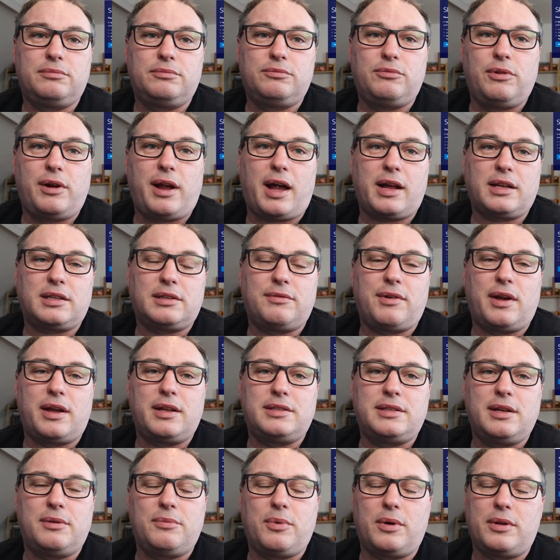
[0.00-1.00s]

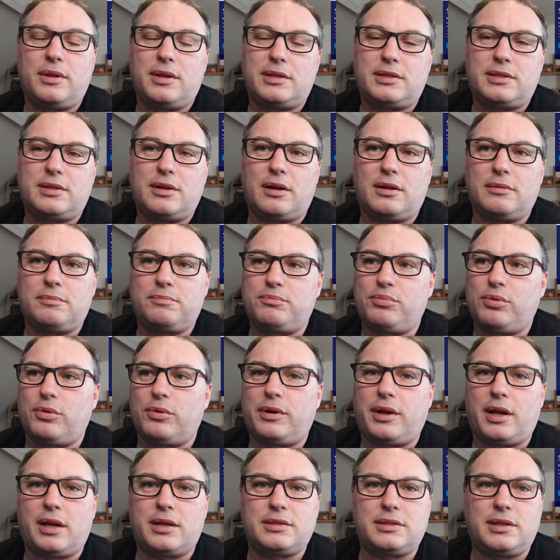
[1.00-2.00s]
reactivate it when they start
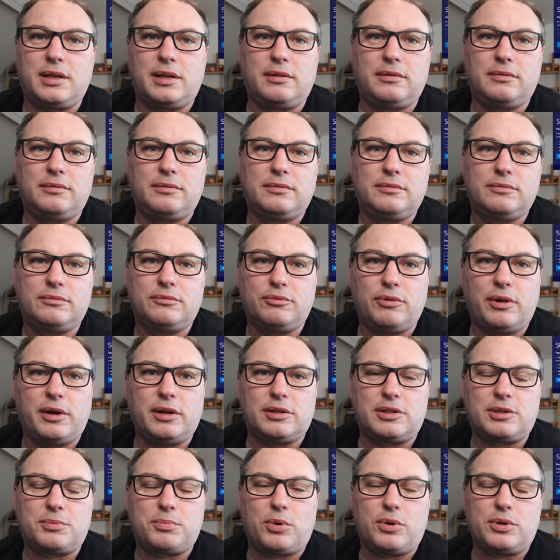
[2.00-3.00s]
broadcasting
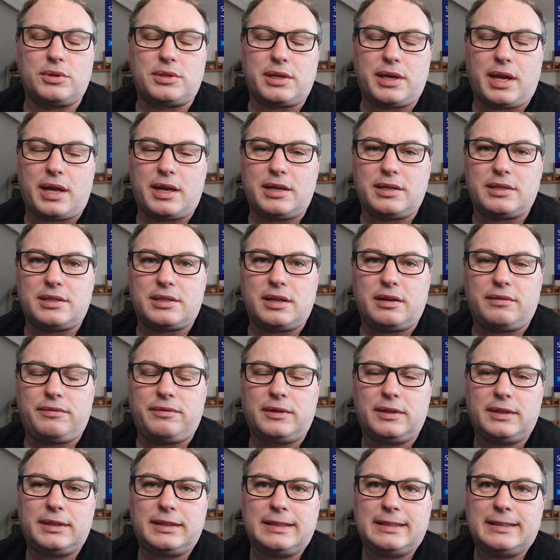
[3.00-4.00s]
real sports again and stuff.
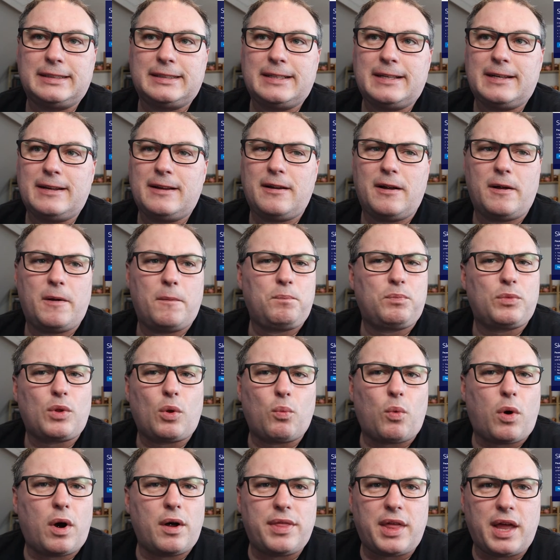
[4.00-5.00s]

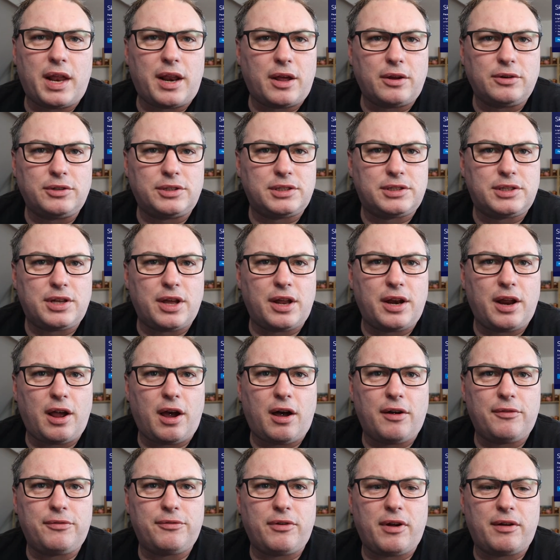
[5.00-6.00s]
Why they don't just turn it
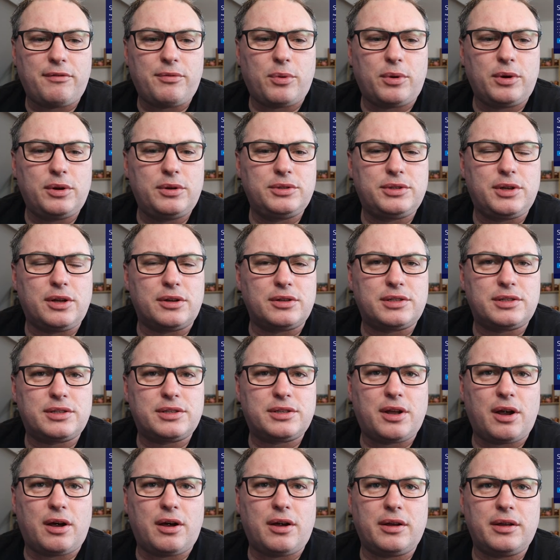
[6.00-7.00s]
off for everyone who's got
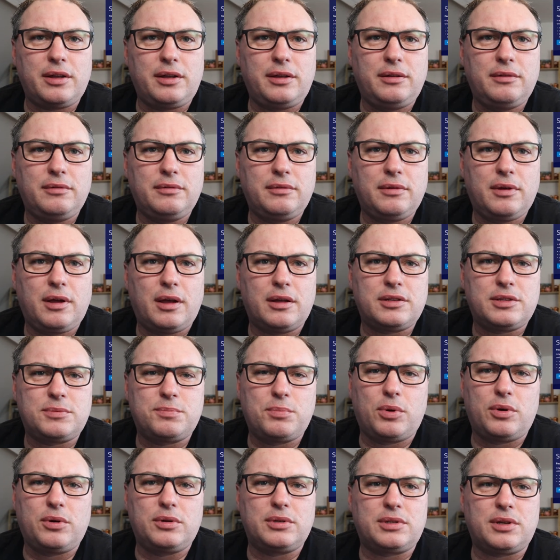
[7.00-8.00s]
Sky
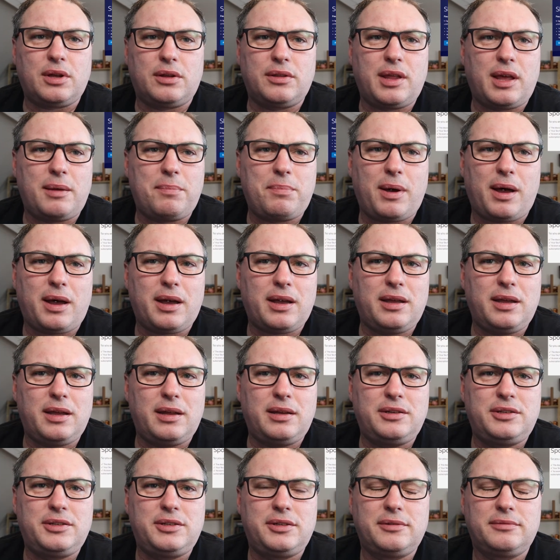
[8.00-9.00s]
Sports on their
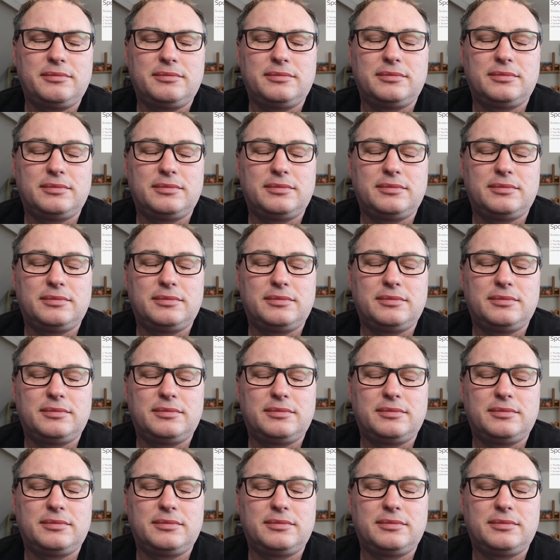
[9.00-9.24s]
package,